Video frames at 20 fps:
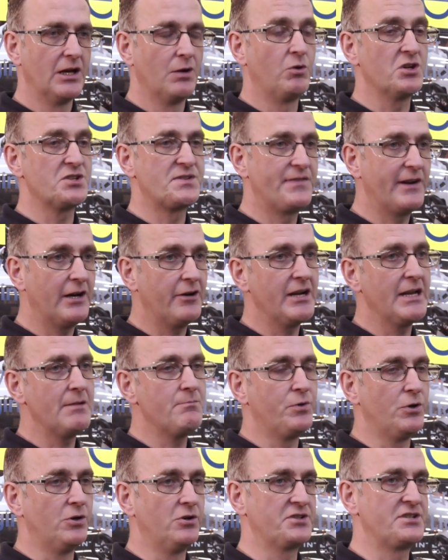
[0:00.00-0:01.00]
What's very
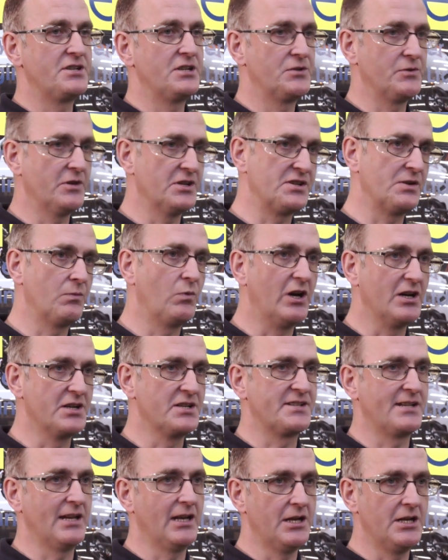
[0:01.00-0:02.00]
important to us at Wye
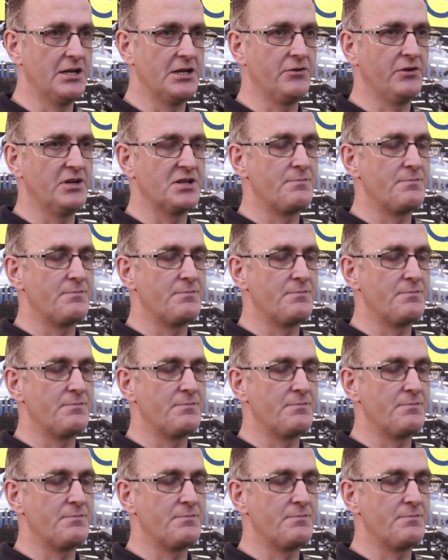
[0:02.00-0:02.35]
Cylinder